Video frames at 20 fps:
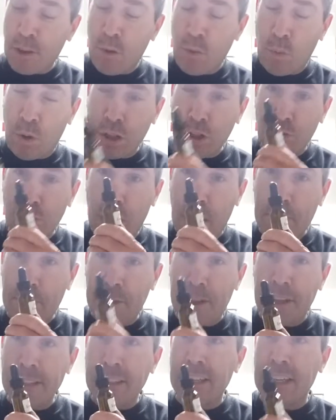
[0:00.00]
1 drop
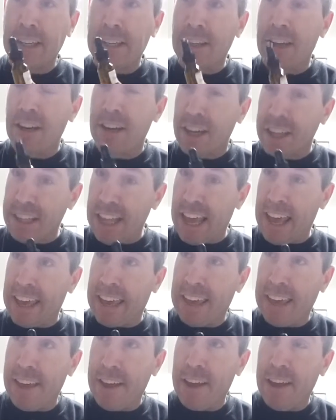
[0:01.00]
of this on the tongue a
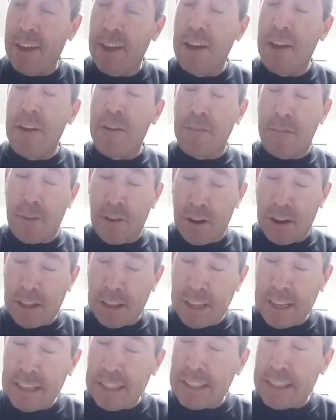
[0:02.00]
day for at
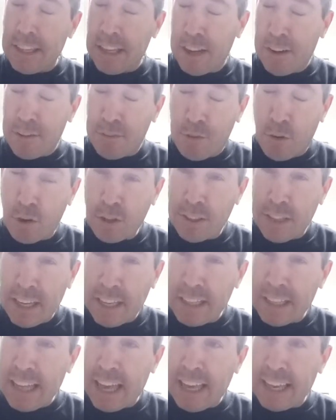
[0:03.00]
least
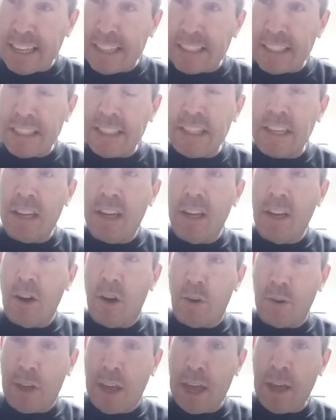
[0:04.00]
14 days,
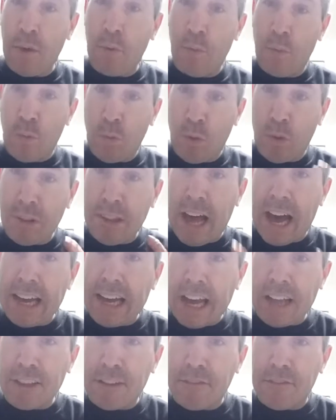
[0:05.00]
okay, will
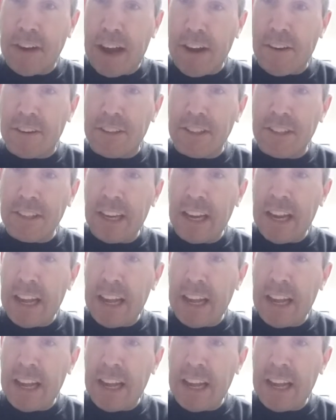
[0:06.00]
knock out the virus.